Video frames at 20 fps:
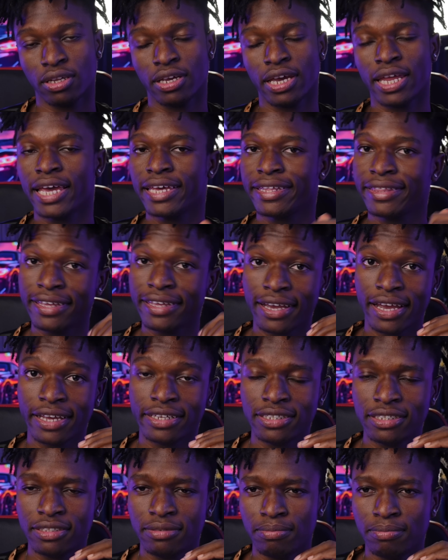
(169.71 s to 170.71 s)
And I think I
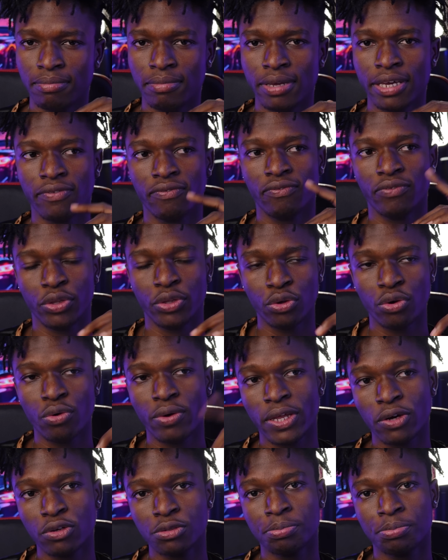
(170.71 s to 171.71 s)
did make video when
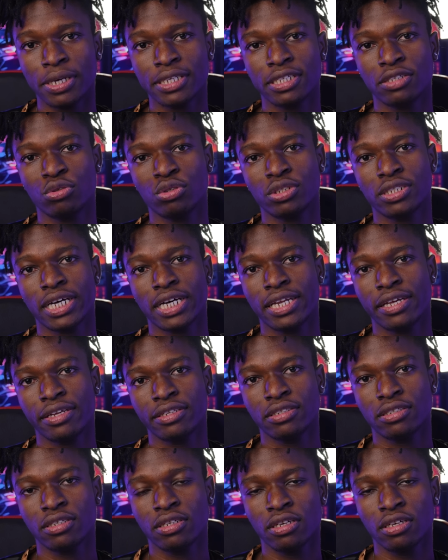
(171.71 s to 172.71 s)
I was passing those
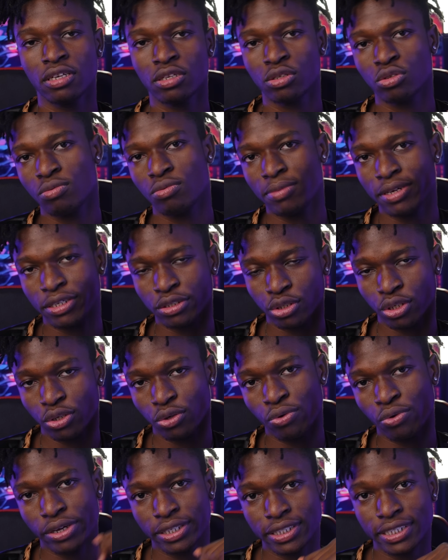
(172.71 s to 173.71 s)
challenge, so make sure you
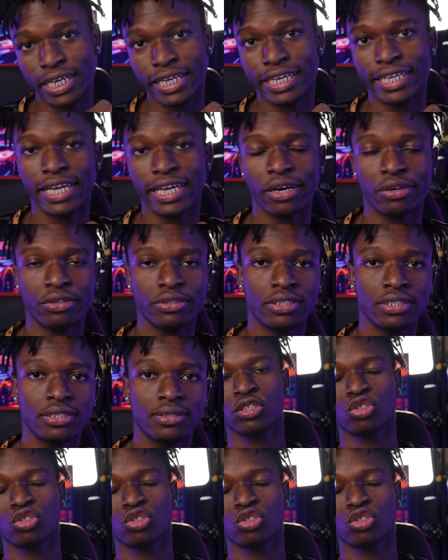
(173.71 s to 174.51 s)
go and check it out.